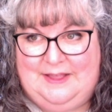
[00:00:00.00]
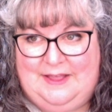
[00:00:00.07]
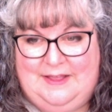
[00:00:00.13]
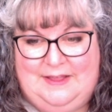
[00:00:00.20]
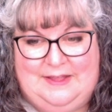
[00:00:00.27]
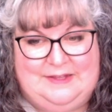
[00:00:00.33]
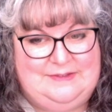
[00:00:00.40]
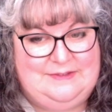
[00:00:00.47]

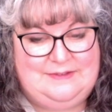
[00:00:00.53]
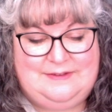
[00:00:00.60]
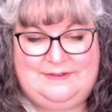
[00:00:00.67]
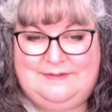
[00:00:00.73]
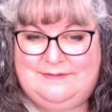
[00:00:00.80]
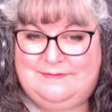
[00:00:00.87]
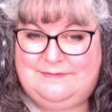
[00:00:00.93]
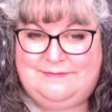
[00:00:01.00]
It's,
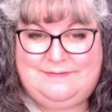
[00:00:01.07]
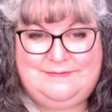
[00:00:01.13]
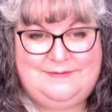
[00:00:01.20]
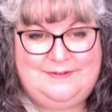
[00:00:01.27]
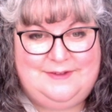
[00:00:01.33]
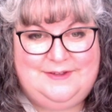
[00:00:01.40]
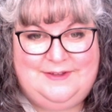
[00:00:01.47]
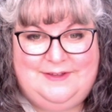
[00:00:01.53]

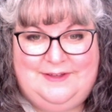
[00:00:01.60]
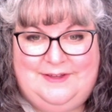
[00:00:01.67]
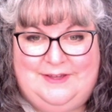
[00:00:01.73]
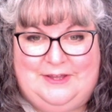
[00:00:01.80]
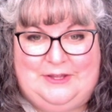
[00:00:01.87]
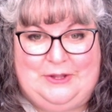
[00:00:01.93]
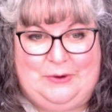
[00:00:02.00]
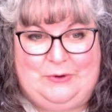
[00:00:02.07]

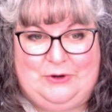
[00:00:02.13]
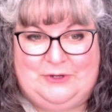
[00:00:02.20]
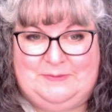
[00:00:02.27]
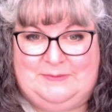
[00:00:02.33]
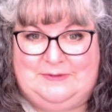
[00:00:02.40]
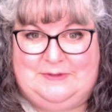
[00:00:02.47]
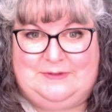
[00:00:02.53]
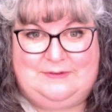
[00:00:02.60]
you know,
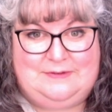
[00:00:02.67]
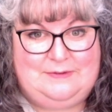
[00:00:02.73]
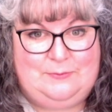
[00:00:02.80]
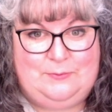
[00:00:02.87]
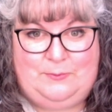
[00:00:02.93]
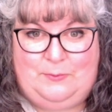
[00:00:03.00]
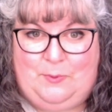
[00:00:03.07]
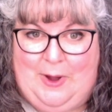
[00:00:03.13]
Christmas is,
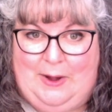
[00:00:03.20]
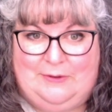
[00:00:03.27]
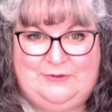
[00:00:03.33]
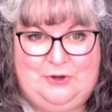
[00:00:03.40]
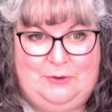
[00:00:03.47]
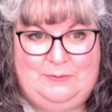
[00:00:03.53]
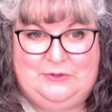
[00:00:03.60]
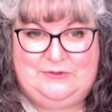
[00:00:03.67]
wow, it's
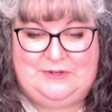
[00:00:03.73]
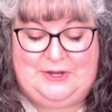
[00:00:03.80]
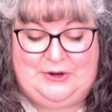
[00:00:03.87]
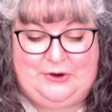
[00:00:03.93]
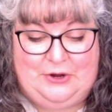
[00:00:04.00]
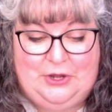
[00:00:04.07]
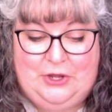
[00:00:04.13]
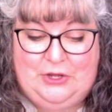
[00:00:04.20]
almost
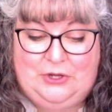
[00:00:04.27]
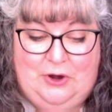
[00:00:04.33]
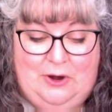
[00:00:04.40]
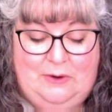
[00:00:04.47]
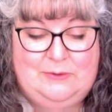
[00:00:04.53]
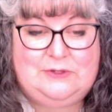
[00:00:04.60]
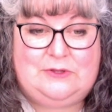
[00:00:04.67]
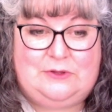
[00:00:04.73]
here. Y'all
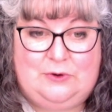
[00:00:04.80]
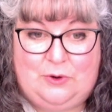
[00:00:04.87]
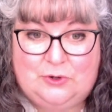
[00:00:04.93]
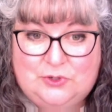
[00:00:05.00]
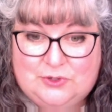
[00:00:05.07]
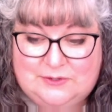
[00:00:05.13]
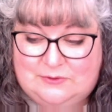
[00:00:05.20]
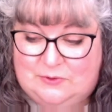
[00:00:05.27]
went to the
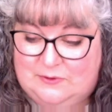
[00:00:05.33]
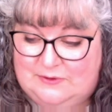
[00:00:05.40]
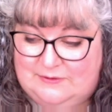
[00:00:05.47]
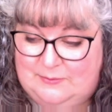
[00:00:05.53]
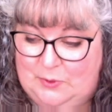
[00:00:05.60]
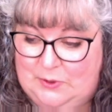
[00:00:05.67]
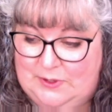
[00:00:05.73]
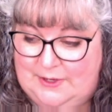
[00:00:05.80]
grocery store this
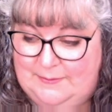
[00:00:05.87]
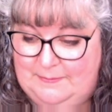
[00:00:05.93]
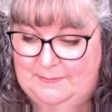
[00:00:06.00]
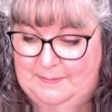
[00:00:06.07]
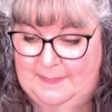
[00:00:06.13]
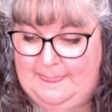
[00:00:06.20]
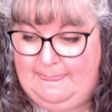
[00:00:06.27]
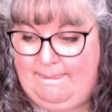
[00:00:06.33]
morning.
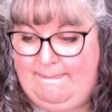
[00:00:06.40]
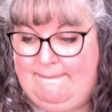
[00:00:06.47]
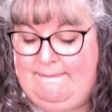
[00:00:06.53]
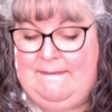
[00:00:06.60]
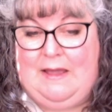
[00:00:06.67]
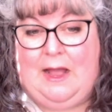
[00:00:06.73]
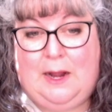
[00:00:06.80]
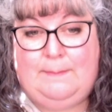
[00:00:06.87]

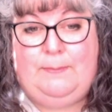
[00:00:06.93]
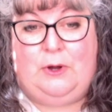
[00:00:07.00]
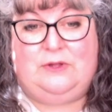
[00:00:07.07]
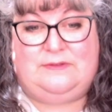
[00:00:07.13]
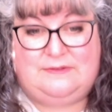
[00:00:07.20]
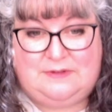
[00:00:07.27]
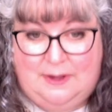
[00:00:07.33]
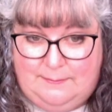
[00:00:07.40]
I had bought
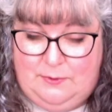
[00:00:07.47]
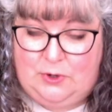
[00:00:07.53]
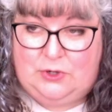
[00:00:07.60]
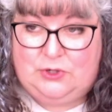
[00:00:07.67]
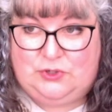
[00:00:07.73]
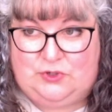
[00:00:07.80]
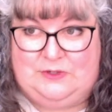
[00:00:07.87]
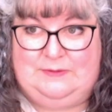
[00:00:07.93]
some
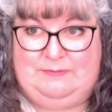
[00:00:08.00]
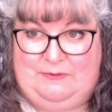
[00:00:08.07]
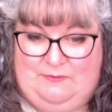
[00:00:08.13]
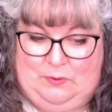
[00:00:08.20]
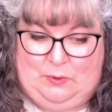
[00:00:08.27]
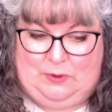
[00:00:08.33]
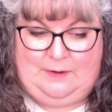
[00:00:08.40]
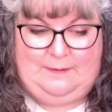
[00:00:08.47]
groceries
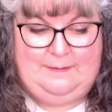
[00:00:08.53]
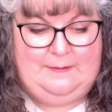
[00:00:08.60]
before,